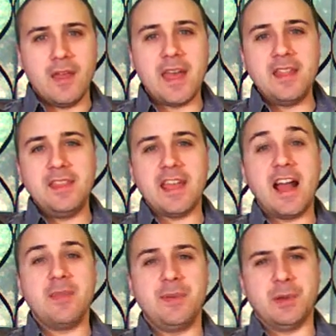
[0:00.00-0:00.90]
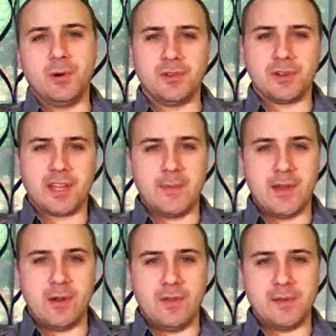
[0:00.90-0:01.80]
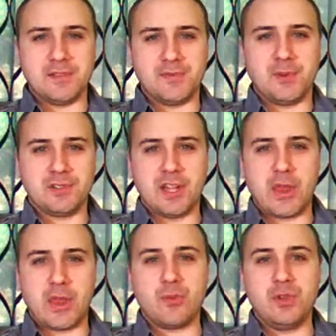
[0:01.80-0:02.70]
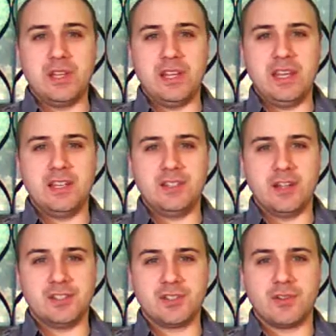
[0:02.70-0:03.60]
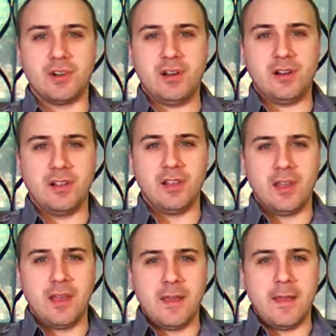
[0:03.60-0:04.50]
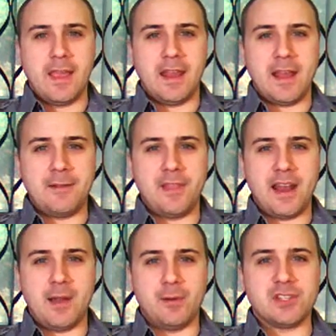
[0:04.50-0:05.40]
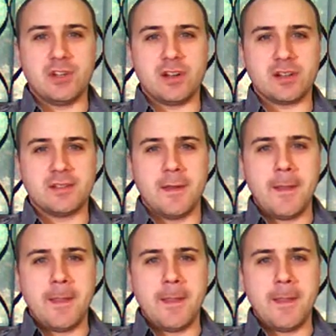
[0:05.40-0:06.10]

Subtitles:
And then the Eye of the Beholder came out, and that was the first like 3D dungeon crawl, and after that I was hooked.